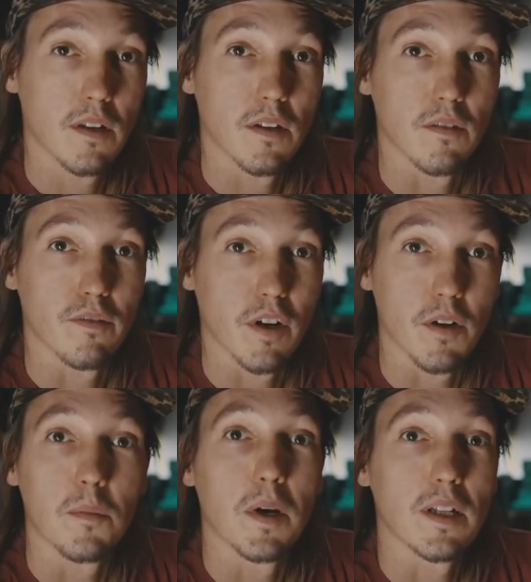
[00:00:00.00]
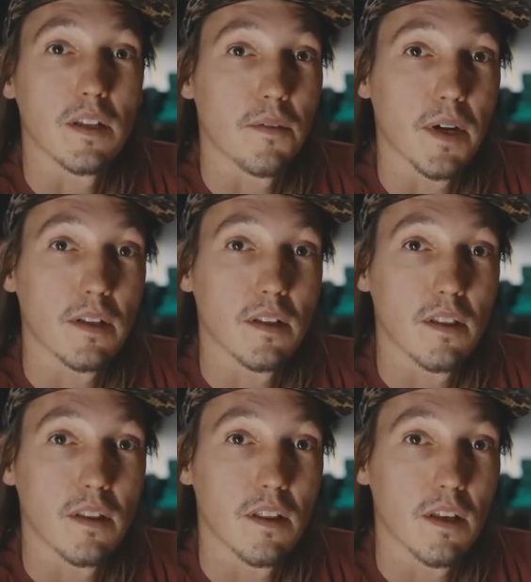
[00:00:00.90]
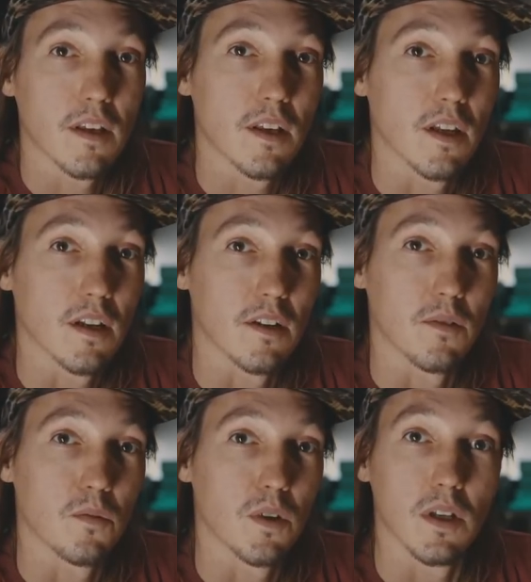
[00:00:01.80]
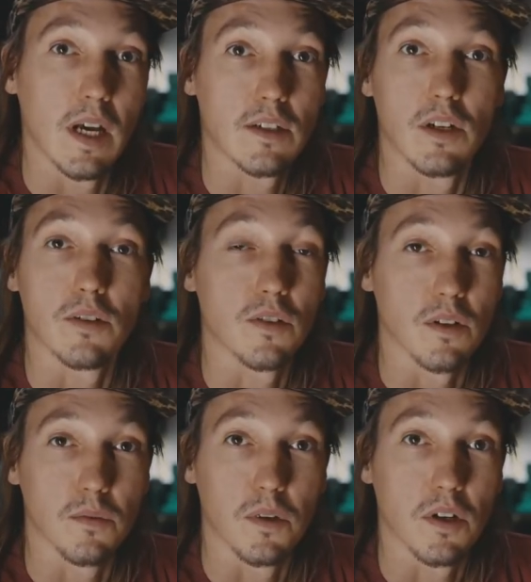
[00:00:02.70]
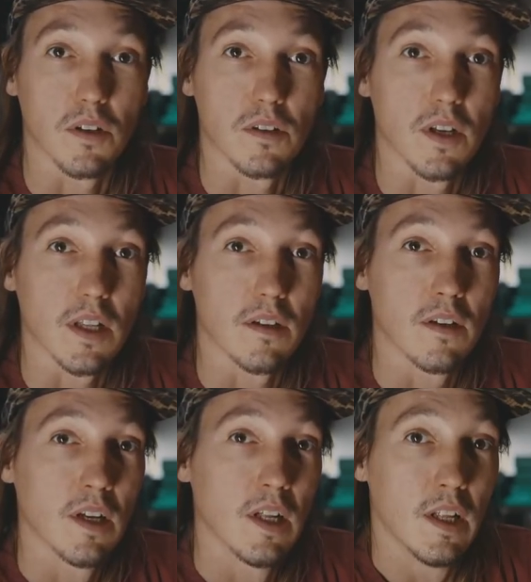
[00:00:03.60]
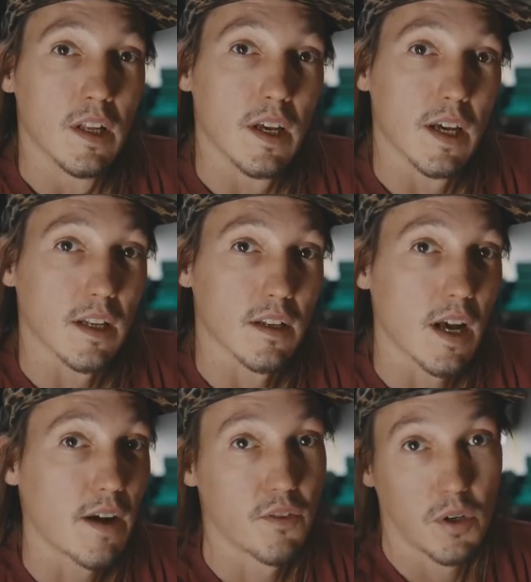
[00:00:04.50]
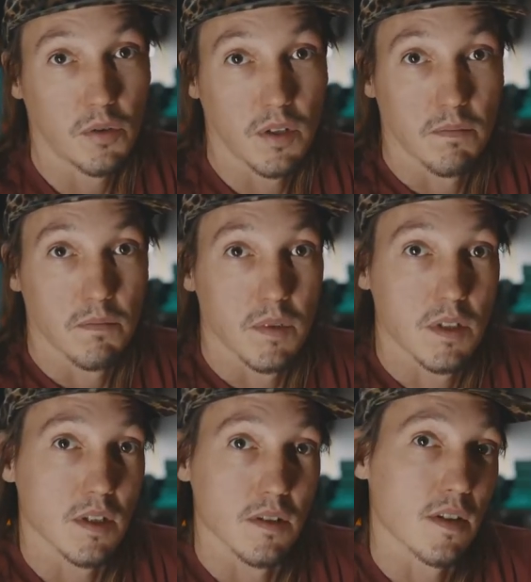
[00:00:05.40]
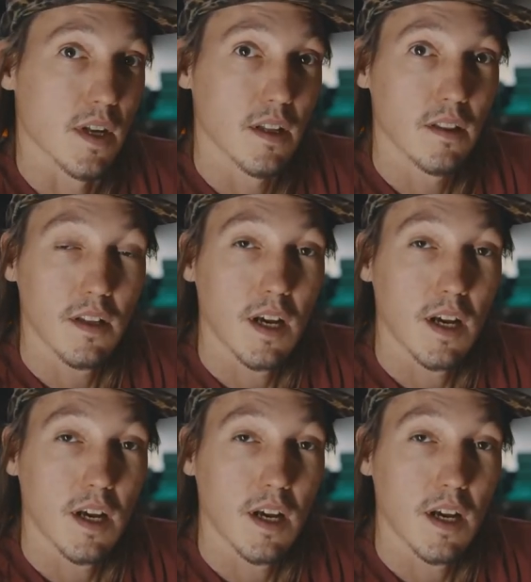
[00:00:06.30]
A friend of mine directed the thing, and we actually started working together, and I've known him since then.